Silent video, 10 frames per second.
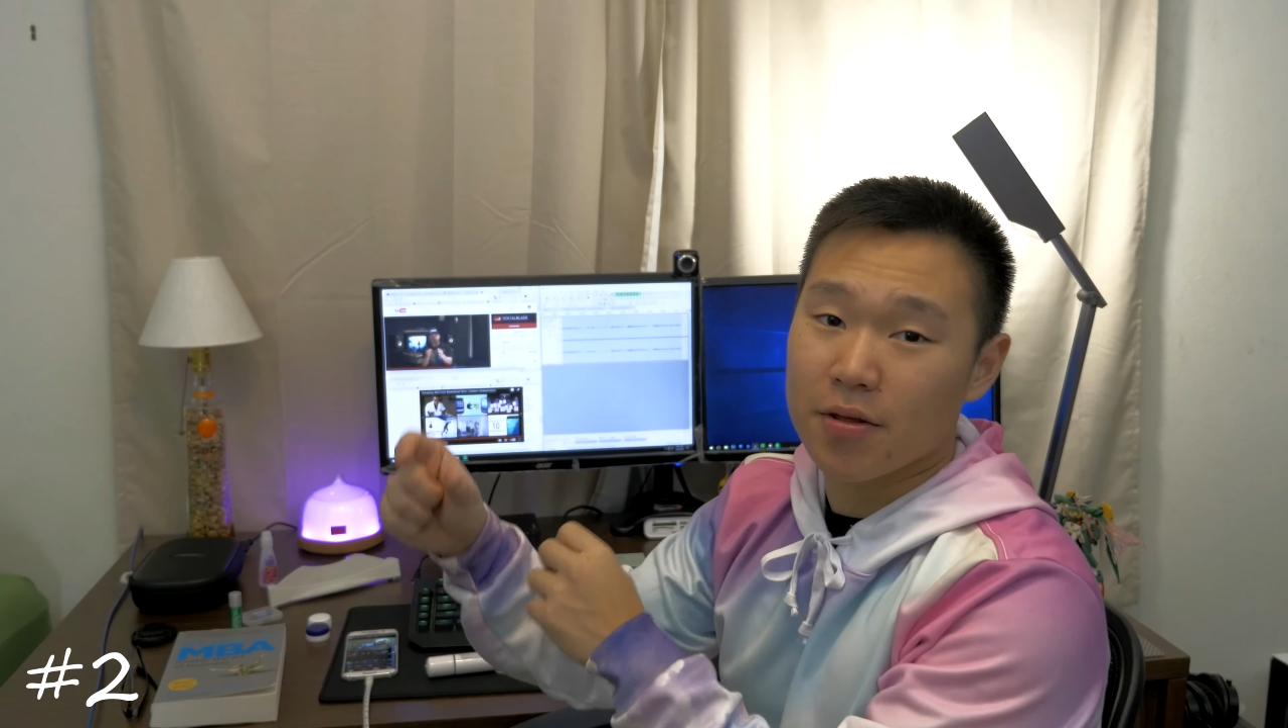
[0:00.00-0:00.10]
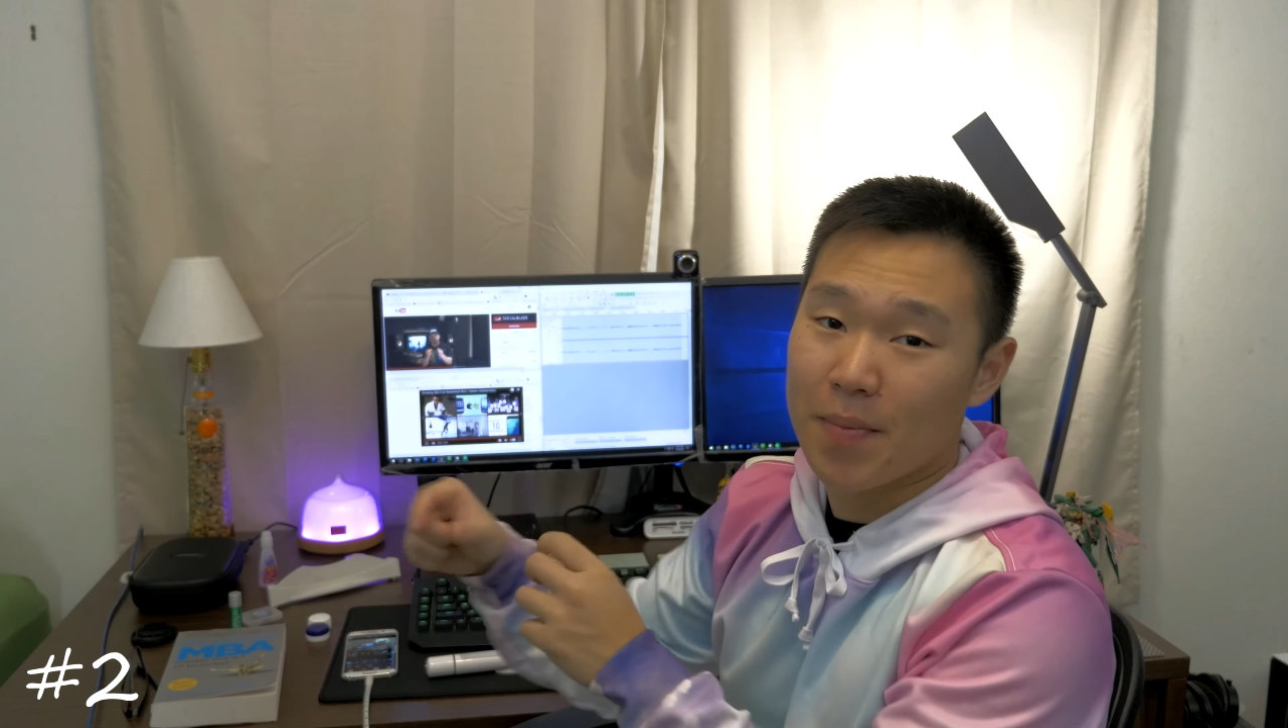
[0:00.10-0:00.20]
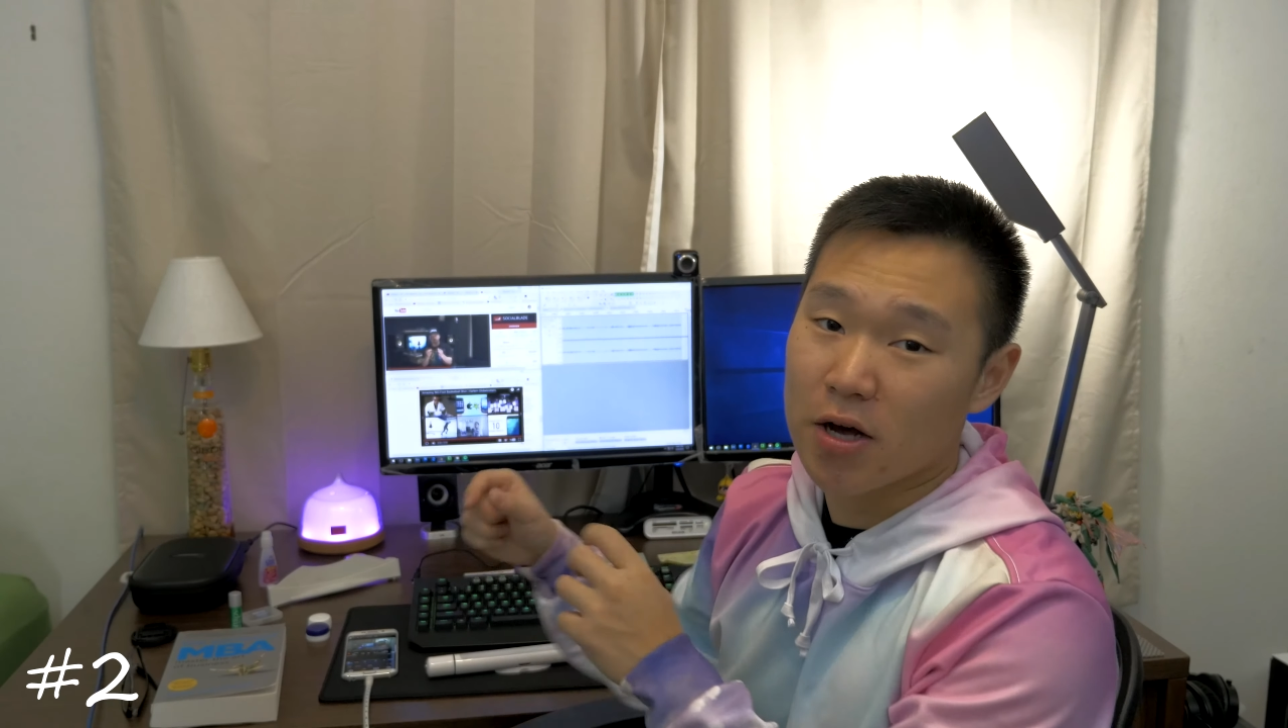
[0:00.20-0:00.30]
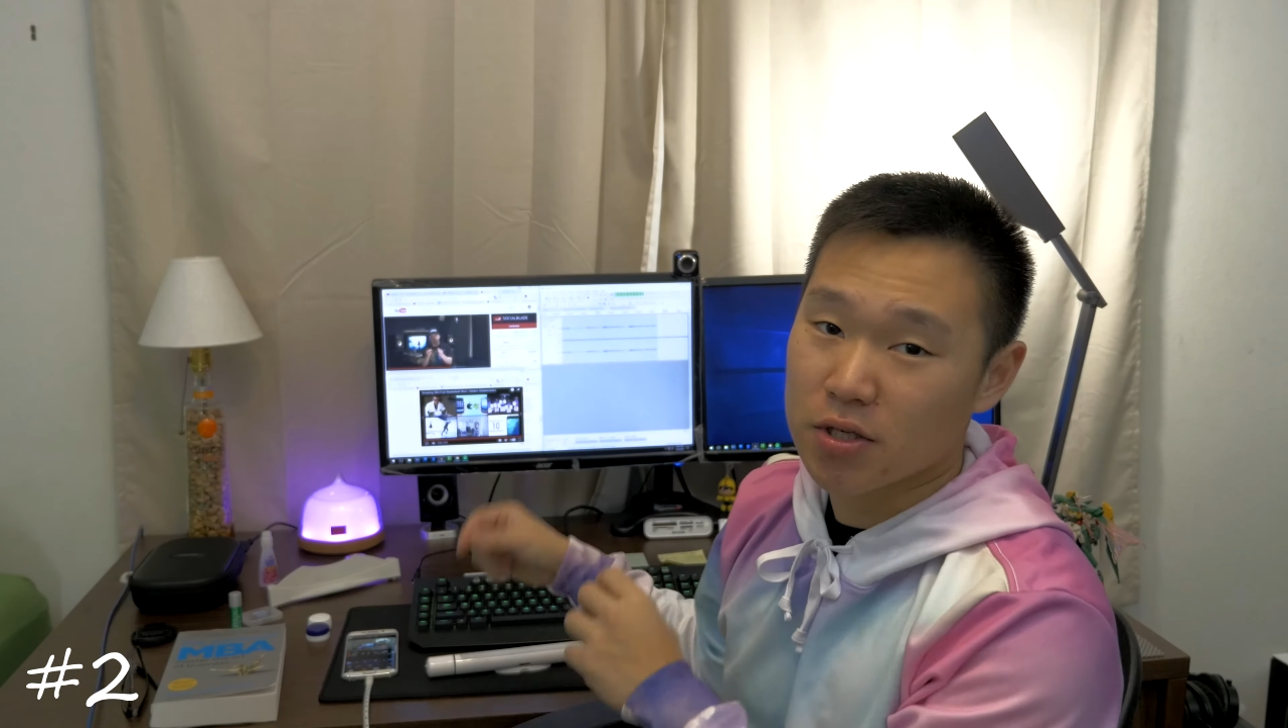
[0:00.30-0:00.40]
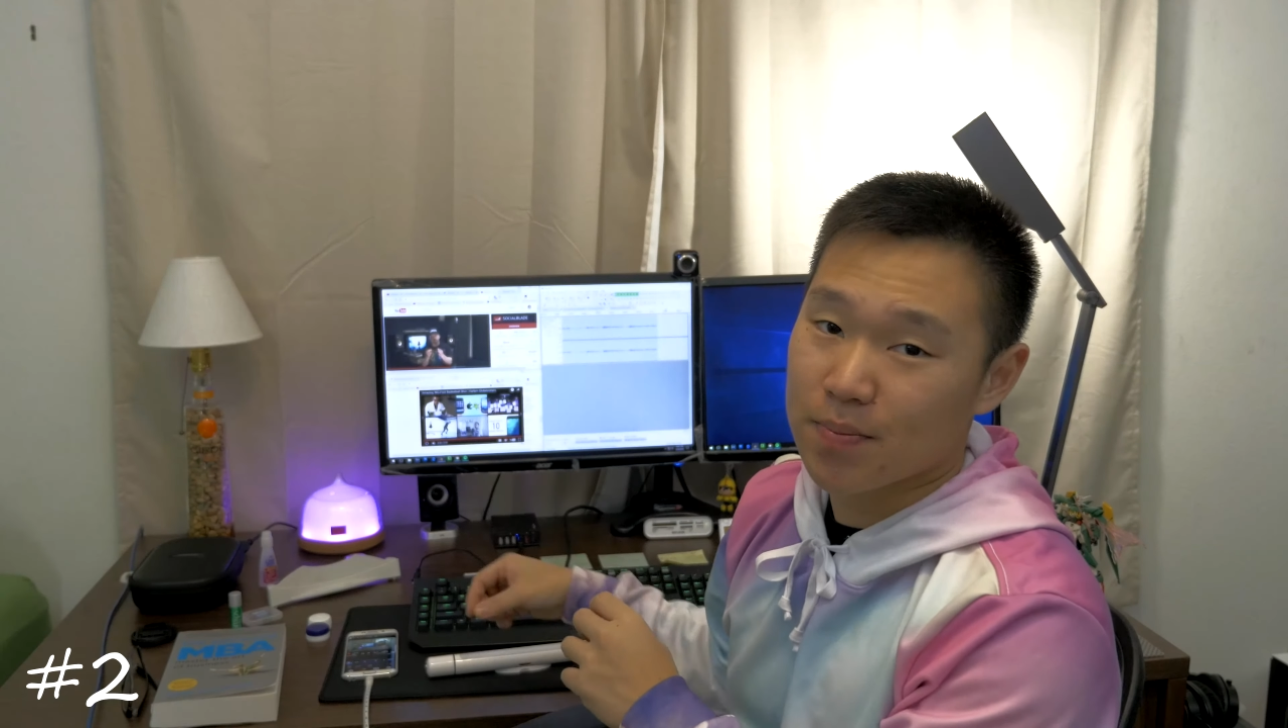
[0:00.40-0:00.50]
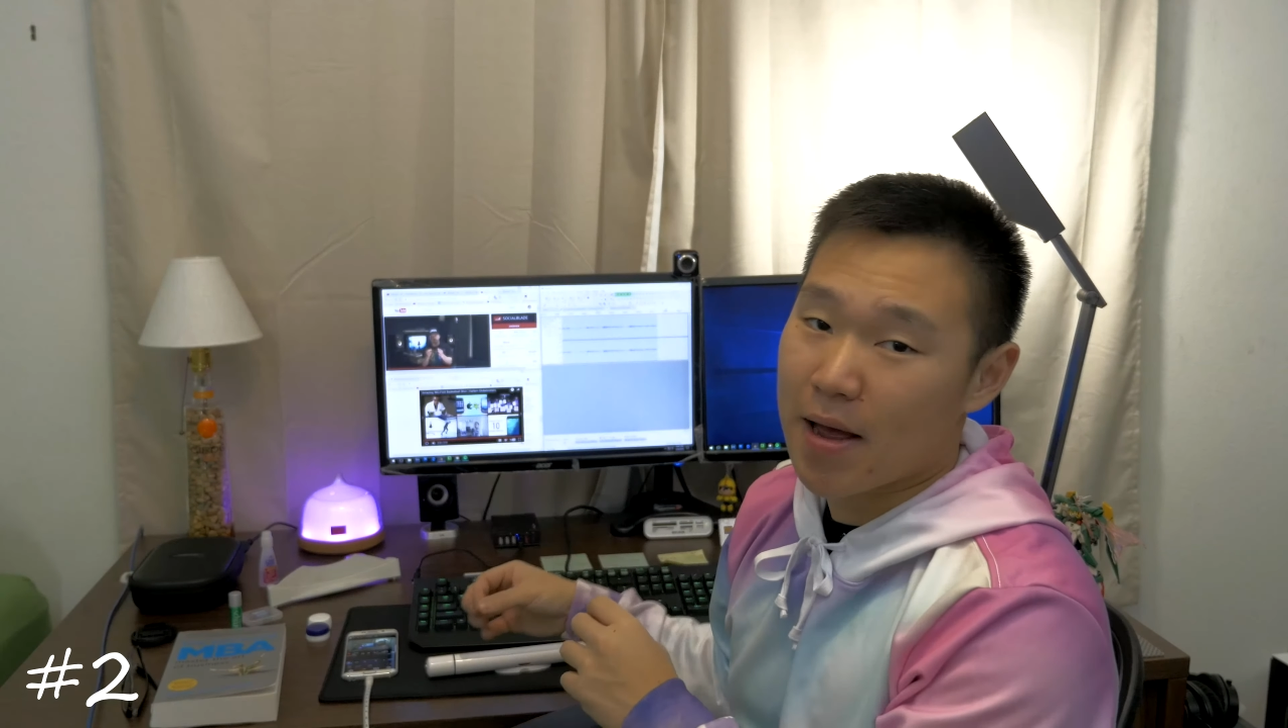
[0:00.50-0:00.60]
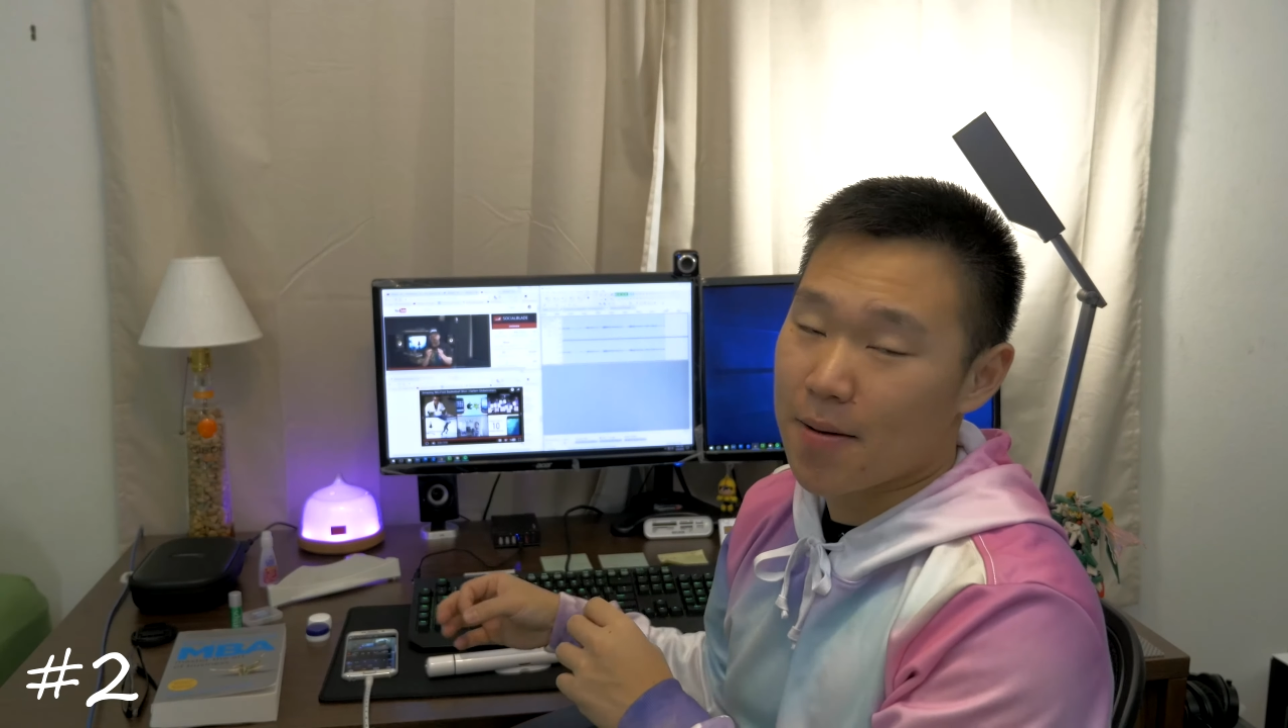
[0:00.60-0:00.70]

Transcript: the mouse